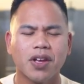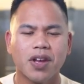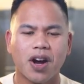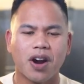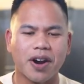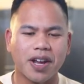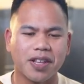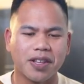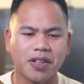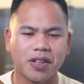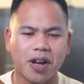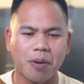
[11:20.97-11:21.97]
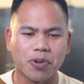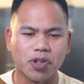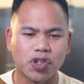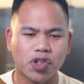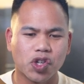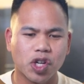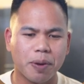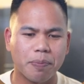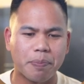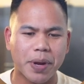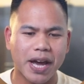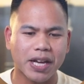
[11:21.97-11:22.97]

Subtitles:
All right, I'm gonna jump back